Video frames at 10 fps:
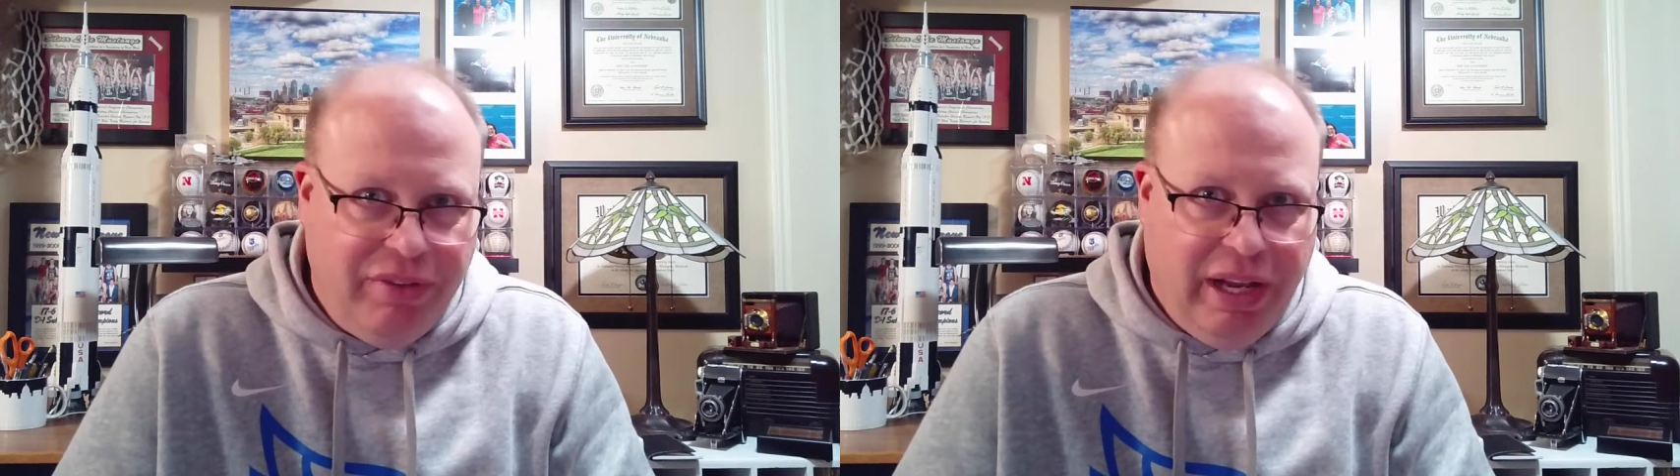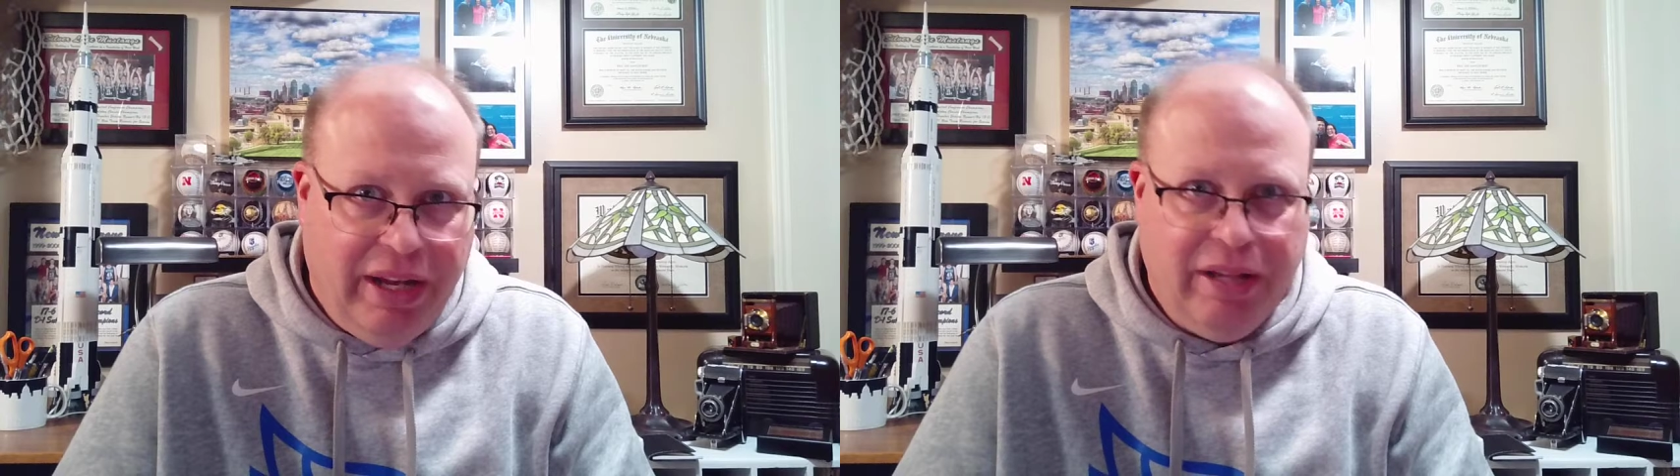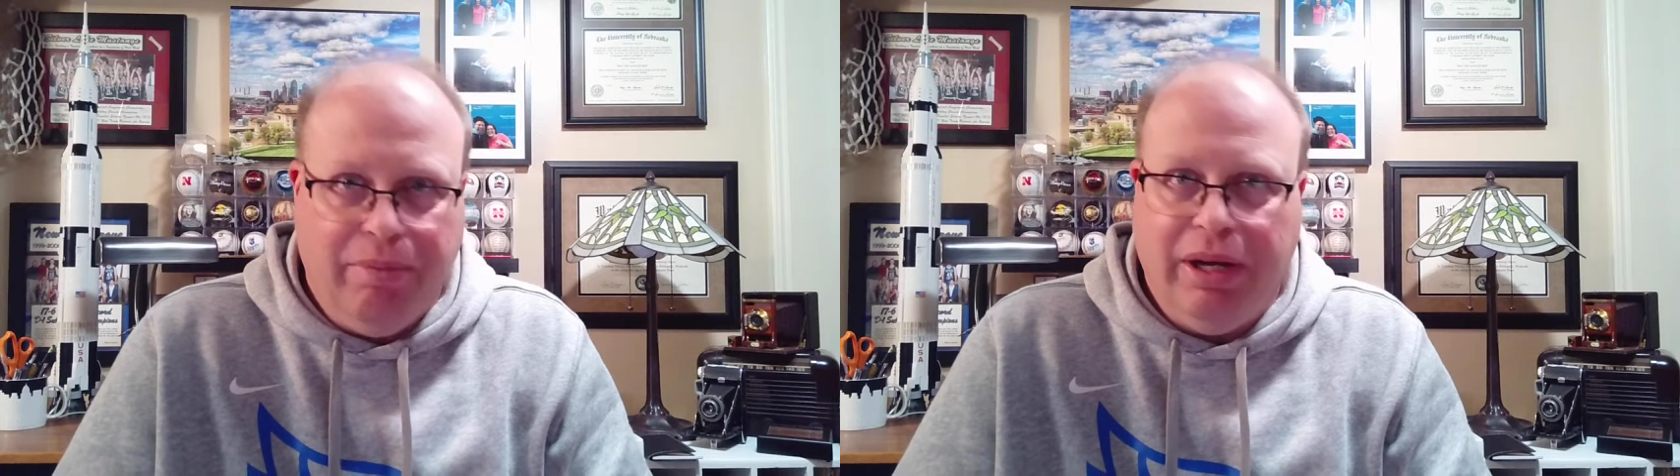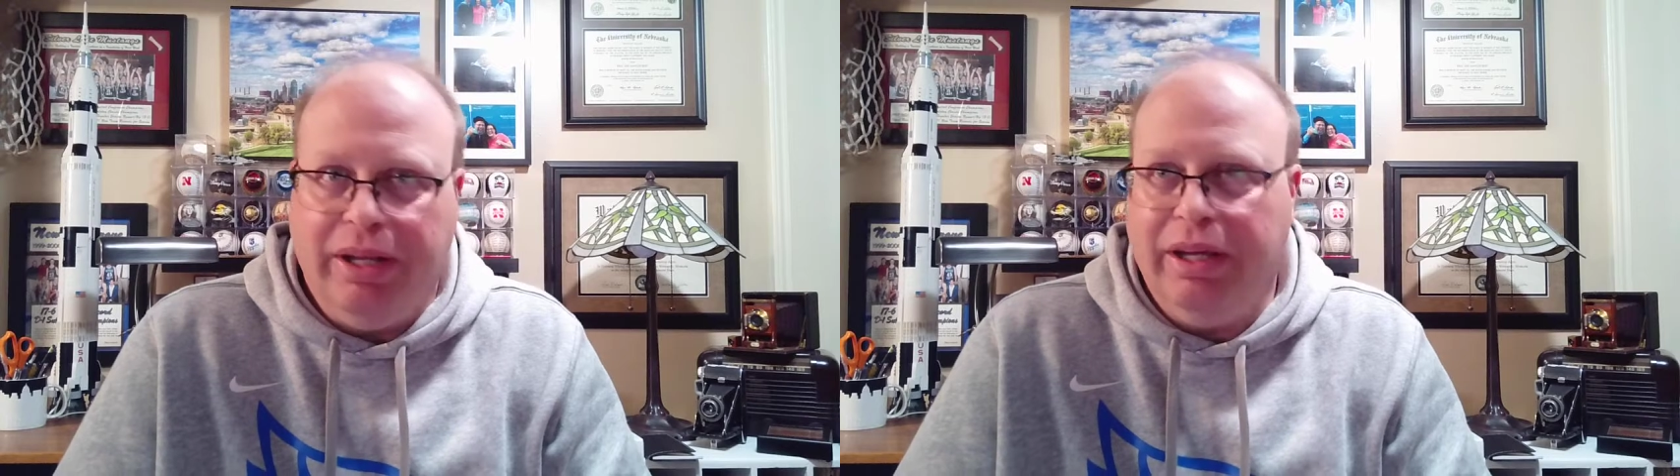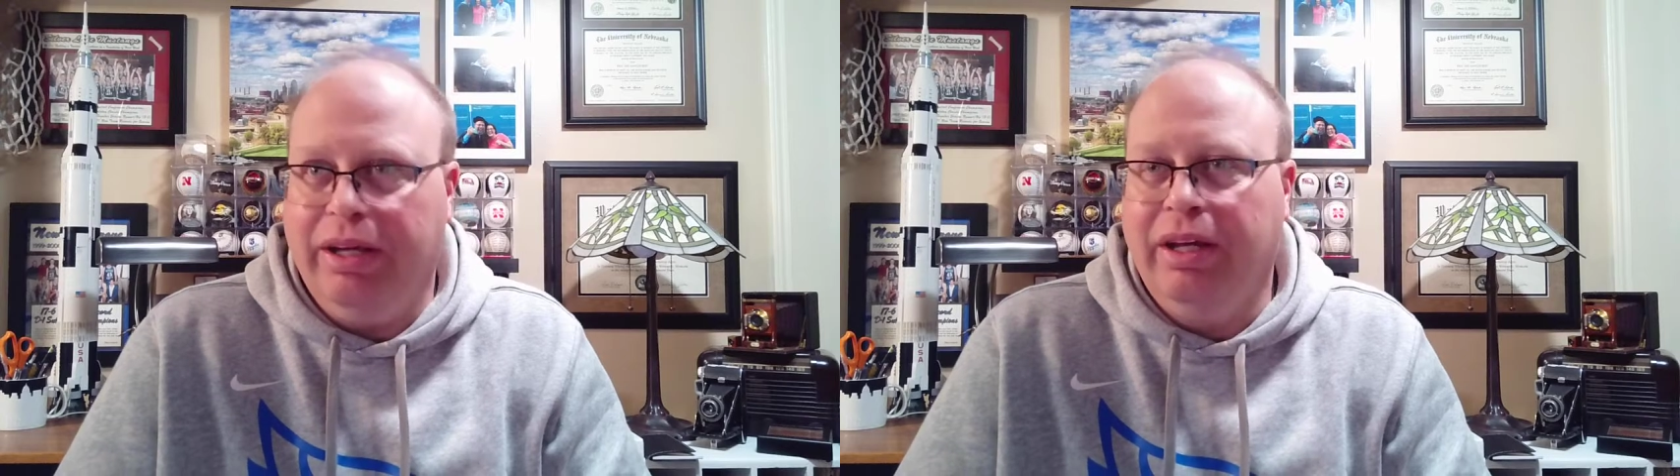to
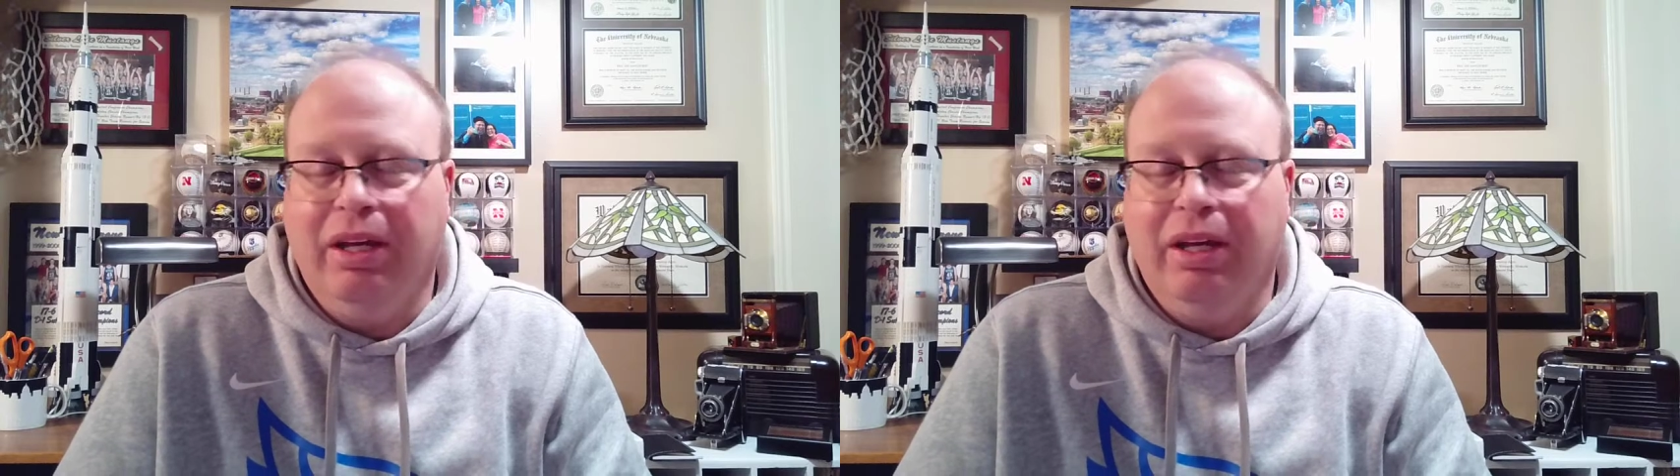anybody,